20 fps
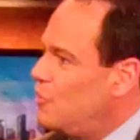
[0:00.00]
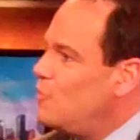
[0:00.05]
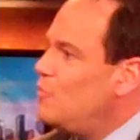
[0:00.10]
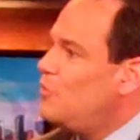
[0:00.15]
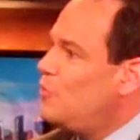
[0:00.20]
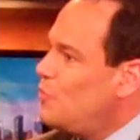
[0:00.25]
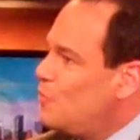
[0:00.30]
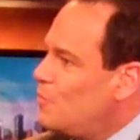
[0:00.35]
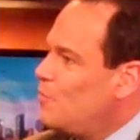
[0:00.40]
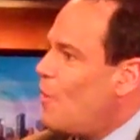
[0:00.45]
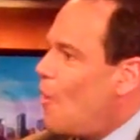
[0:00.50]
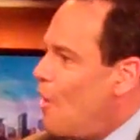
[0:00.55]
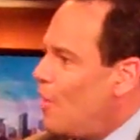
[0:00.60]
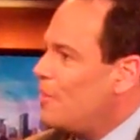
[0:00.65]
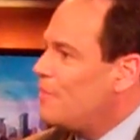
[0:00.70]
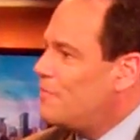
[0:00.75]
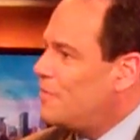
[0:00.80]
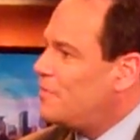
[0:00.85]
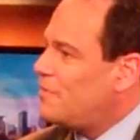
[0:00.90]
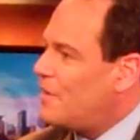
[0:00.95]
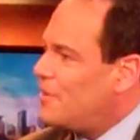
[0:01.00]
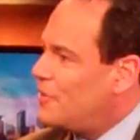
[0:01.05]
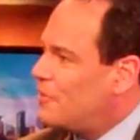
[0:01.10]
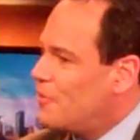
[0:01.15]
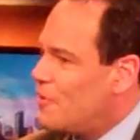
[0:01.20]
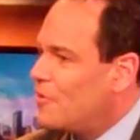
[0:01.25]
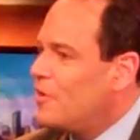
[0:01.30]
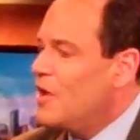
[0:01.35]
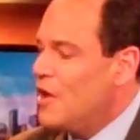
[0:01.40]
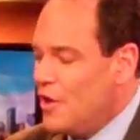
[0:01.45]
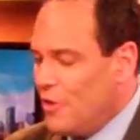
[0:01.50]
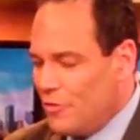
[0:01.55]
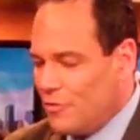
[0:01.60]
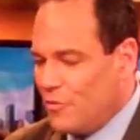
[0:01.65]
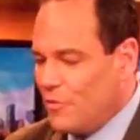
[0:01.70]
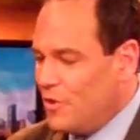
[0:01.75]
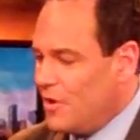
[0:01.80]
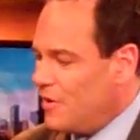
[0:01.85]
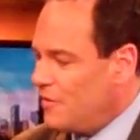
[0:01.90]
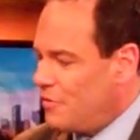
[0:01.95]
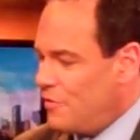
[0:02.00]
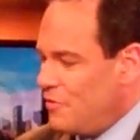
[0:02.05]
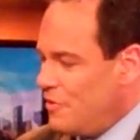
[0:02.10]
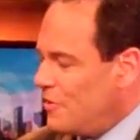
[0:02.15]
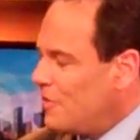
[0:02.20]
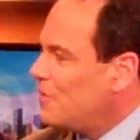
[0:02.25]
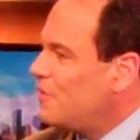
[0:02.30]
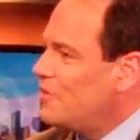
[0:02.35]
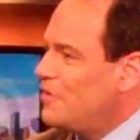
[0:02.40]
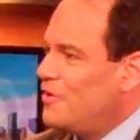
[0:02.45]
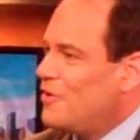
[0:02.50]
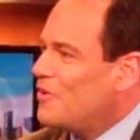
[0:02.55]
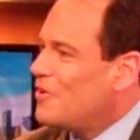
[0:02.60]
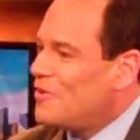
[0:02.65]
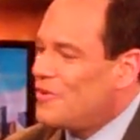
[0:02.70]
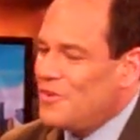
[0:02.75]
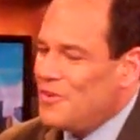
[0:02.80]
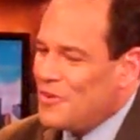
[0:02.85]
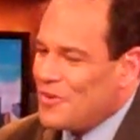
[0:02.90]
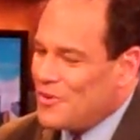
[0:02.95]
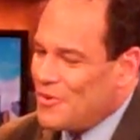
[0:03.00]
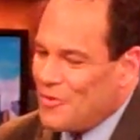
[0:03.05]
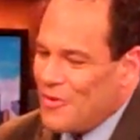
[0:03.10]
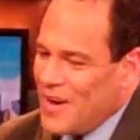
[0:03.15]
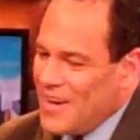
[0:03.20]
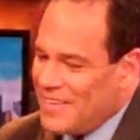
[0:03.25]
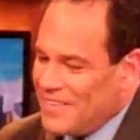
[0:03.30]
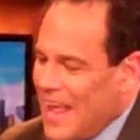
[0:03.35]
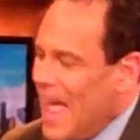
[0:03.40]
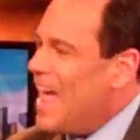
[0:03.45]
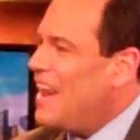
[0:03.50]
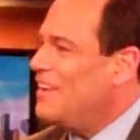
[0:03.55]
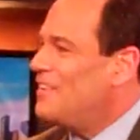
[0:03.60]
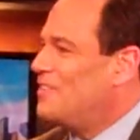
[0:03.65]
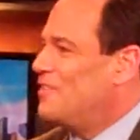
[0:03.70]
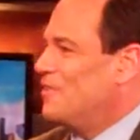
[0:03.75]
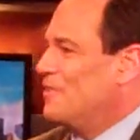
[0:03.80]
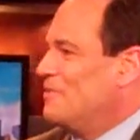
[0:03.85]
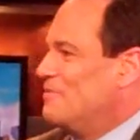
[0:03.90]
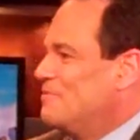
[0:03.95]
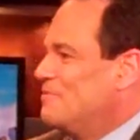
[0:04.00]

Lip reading: You do all of this on your own through your great attitude.